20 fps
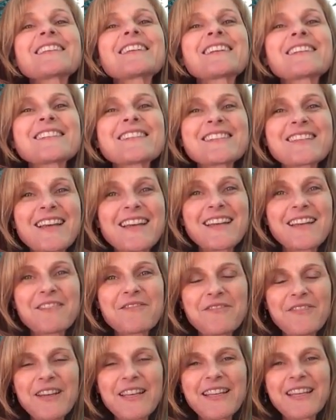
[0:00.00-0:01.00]
exciting
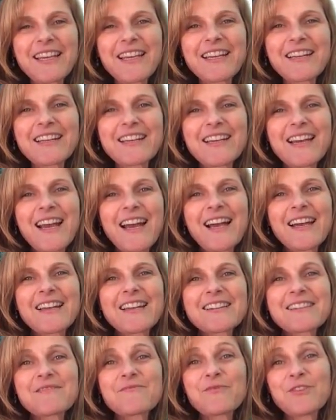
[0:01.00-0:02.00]
feeling, and
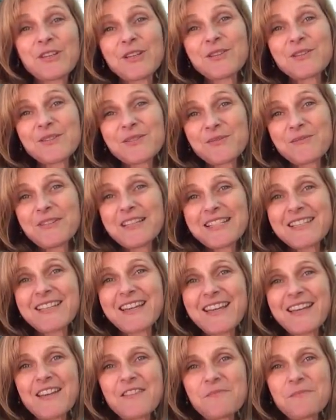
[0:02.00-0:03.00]
it feels
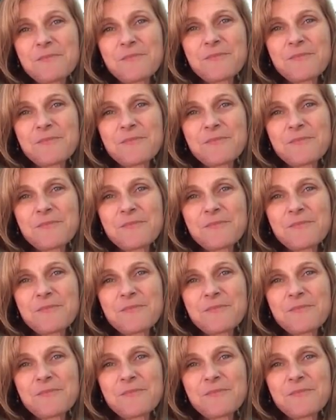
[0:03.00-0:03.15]
risky.